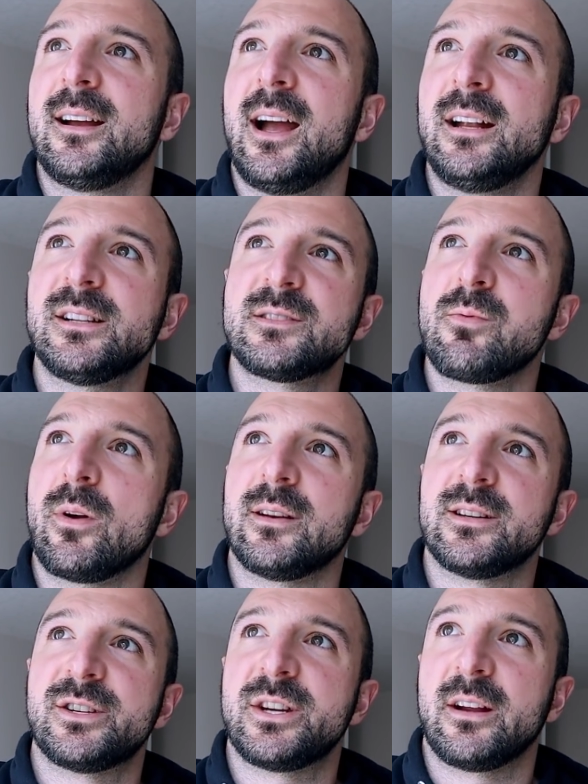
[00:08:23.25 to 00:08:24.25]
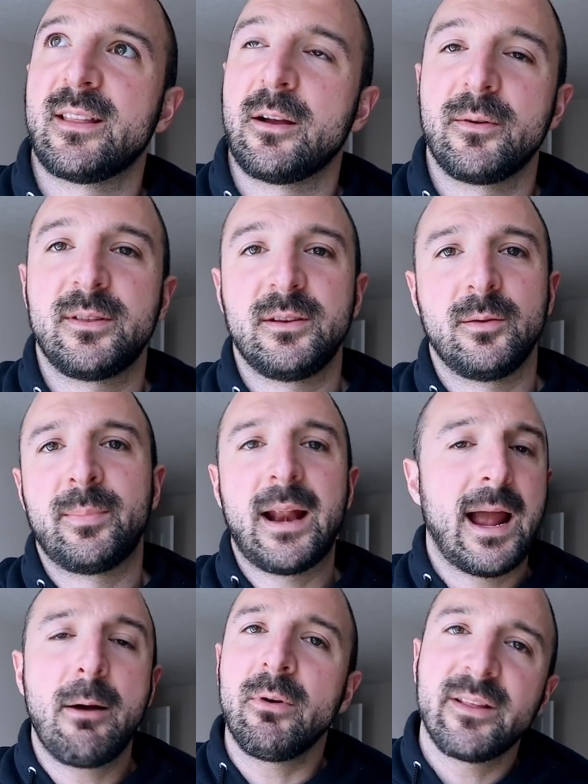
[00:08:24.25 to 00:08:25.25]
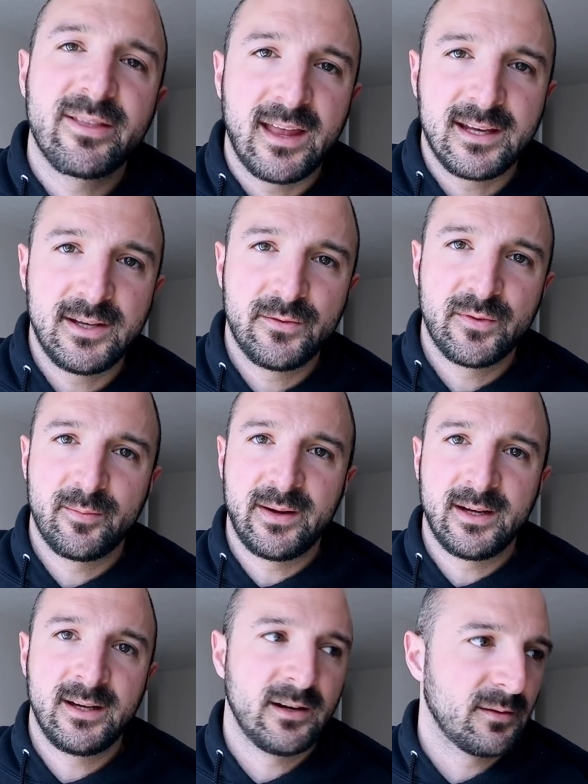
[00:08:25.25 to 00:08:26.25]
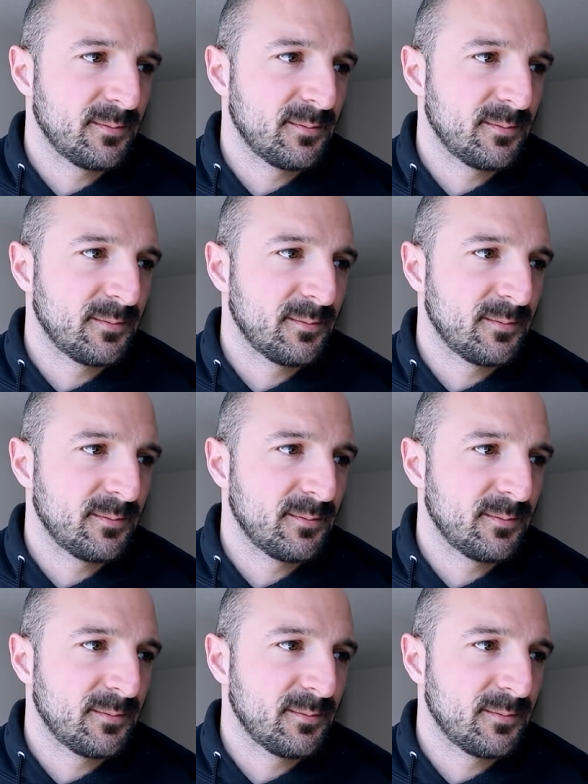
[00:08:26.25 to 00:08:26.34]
I just wanted to share that with you. But I want to thank you for being here,